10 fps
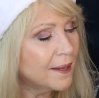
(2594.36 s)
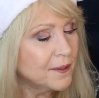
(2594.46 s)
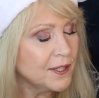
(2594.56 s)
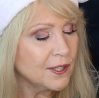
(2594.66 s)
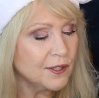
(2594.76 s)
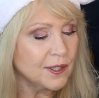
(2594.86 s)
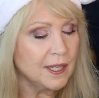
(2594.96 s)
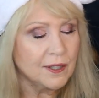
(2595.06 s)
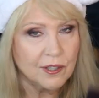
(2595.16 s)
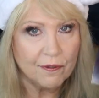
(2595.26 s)
This is
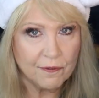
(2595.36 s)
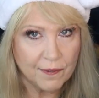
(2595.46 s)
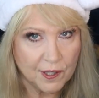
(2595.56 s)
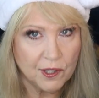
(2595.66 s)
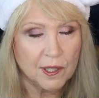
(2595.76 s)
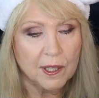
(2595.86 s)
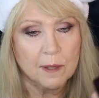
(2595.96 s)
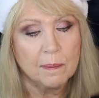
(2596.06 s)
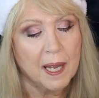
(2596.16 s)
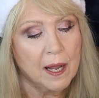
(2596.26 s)
the
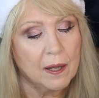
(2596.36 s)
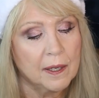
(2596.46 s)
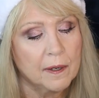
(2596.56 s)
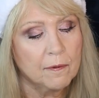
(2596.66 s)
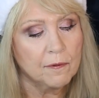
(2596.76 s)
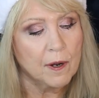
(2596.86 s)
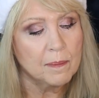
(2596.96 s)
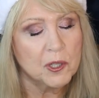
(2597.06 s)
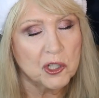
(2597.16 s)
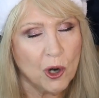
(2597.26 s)
Sophisticate palette
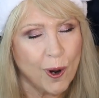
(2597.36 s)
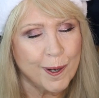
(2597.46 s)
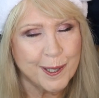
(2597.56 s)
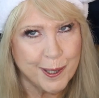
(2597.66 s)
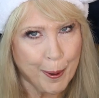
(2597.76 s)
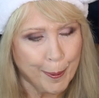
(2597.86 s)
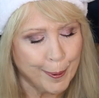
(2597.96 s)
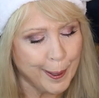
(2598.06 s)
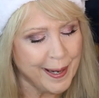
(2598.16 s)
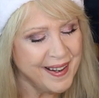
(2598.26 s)
from Charlotte
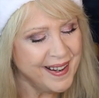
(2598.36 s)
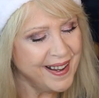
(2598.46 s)
Tilbury.